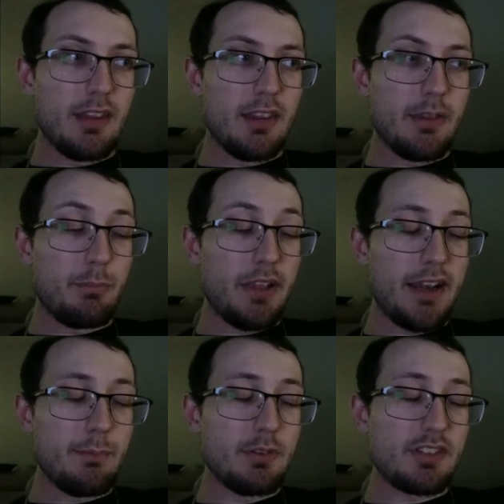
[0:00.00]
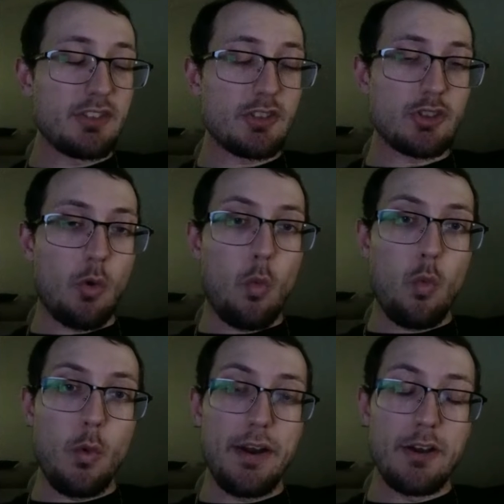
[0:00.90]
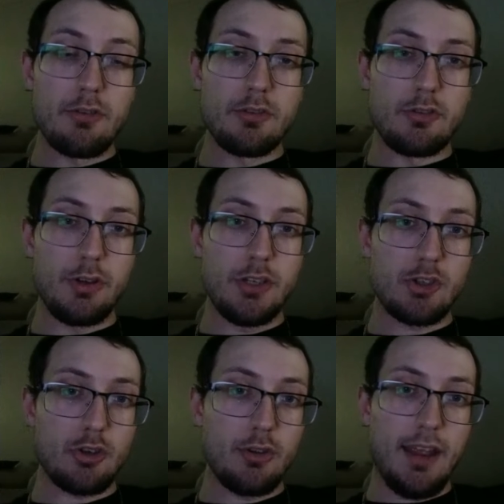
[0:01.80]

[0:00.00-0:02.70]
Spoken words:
the platypus is such a weird creature